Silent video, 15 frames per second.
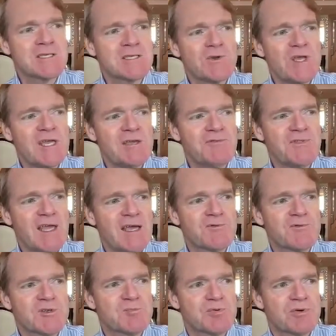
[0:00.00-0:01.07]
So if the
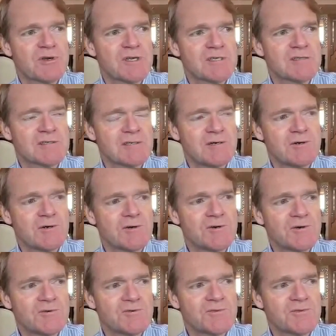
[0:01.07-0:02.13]
average price
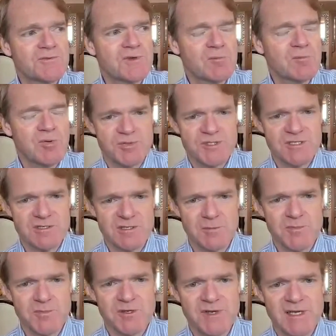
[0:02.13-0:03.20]
of a property's gone
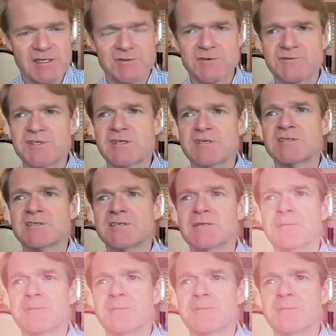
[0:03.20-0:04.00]
up by a factor of 60,